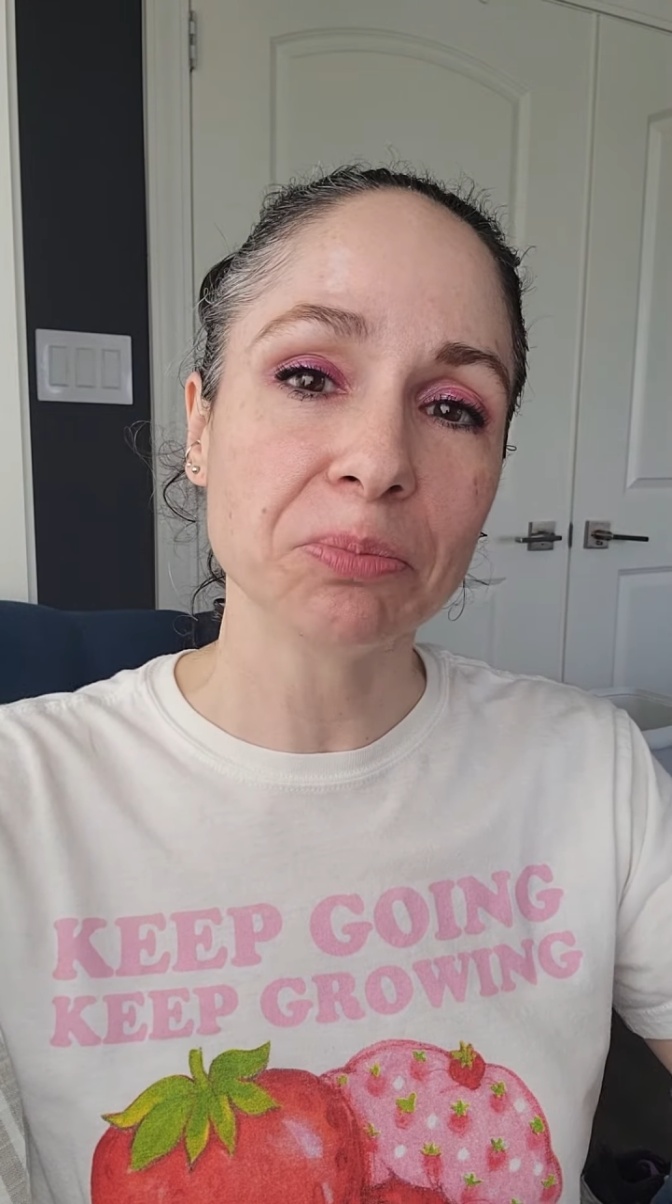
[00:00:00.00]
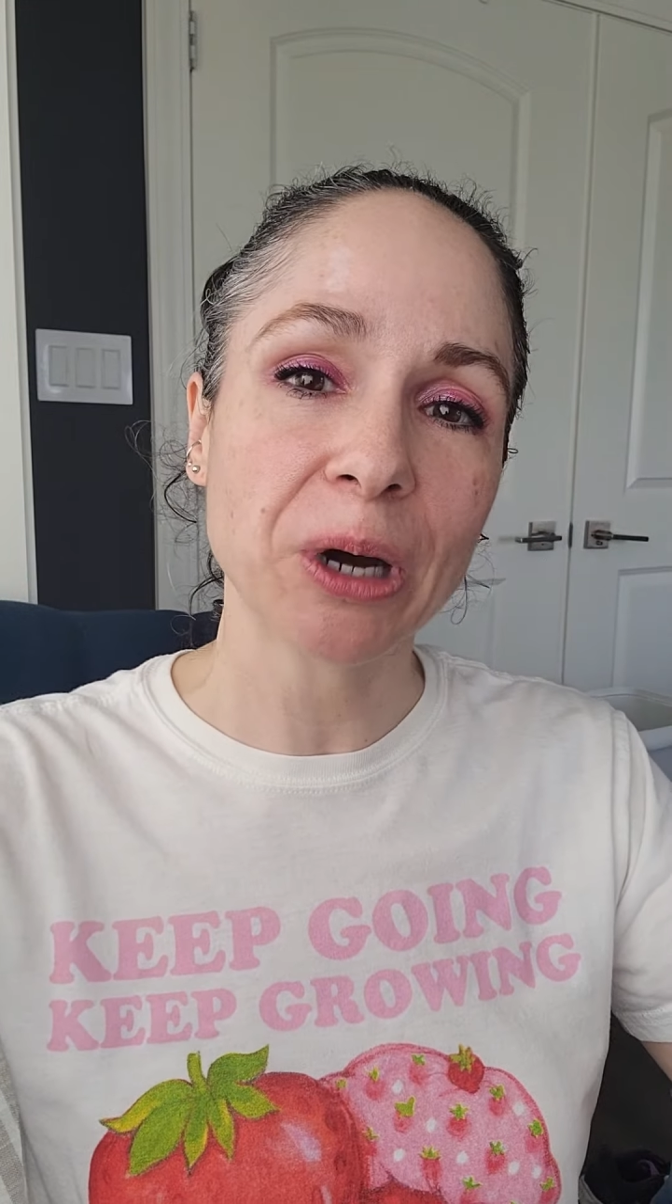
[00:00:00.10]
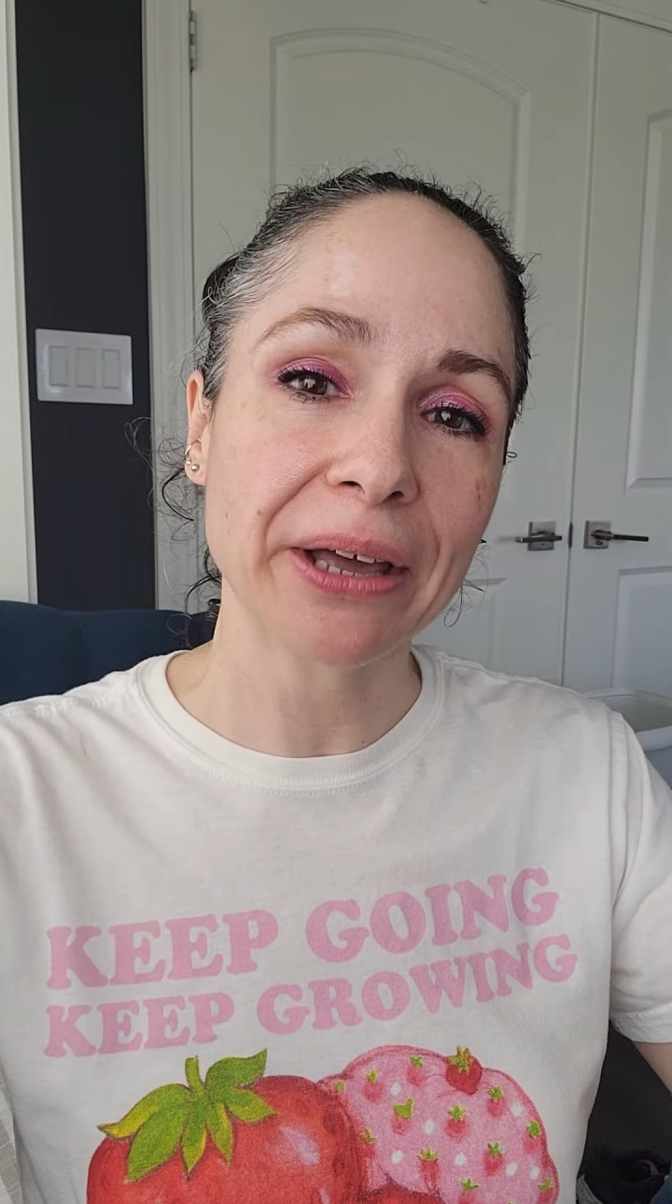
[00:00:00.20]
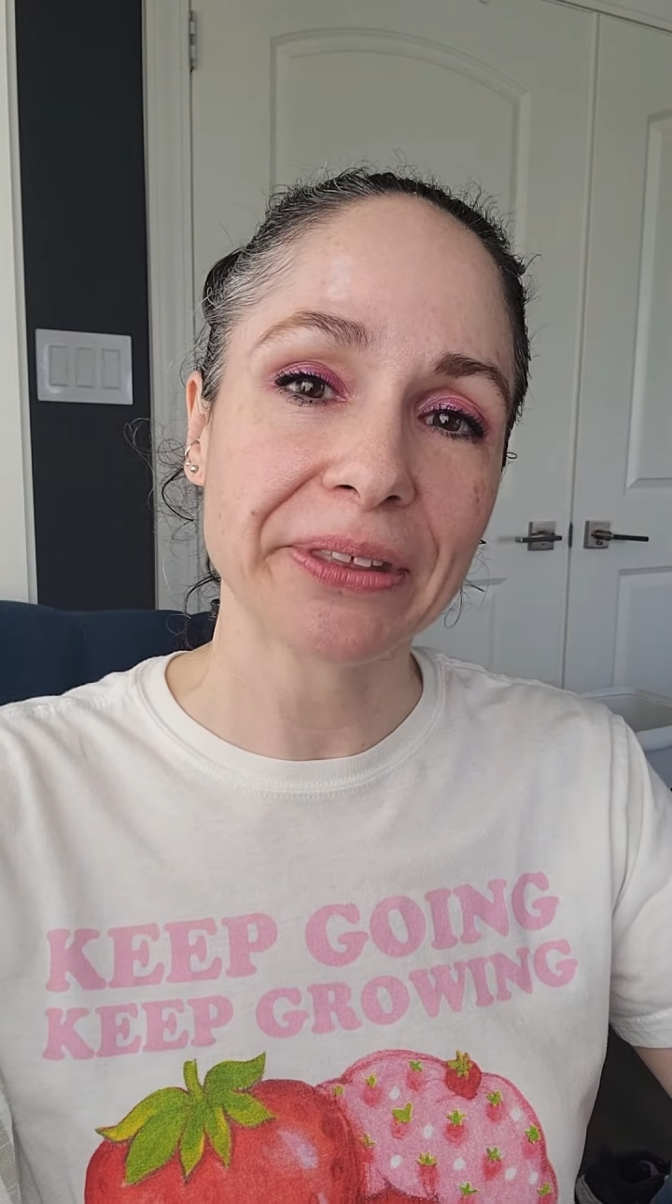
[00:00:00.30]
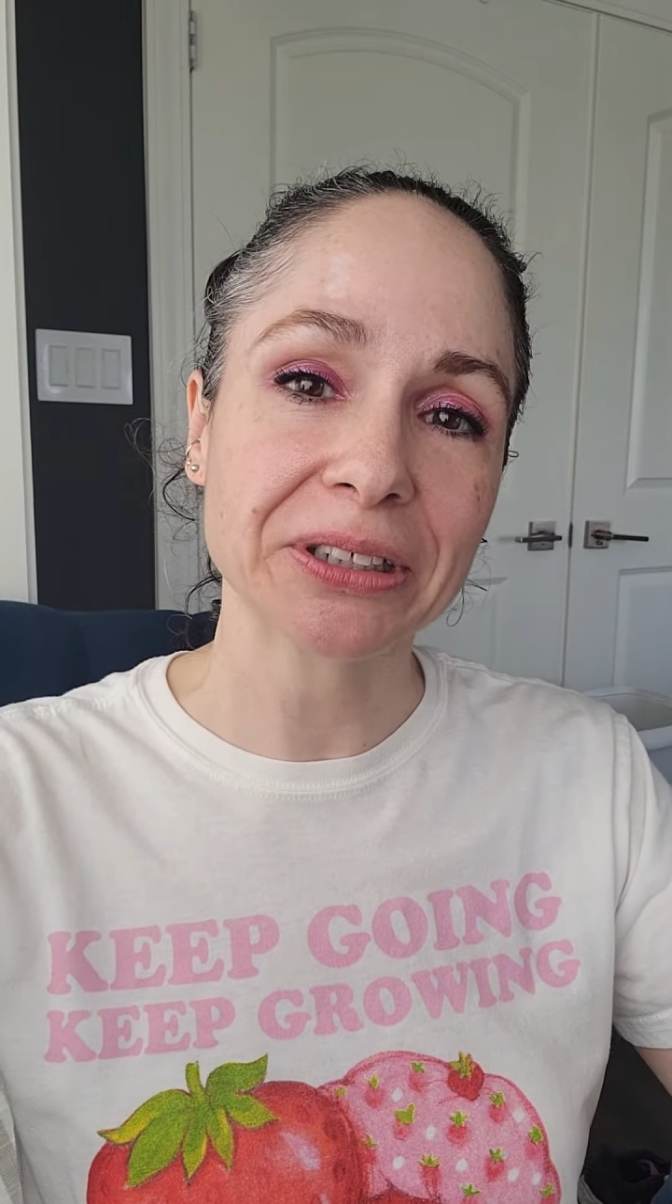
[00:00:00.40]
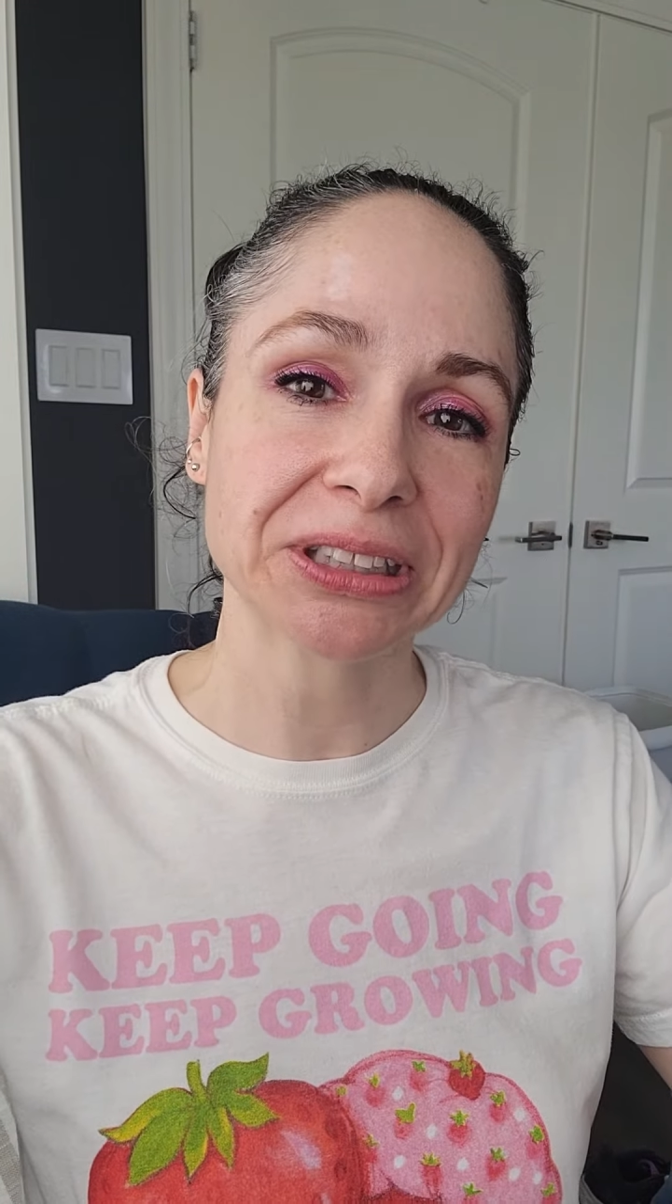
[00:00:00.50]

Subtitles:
bought their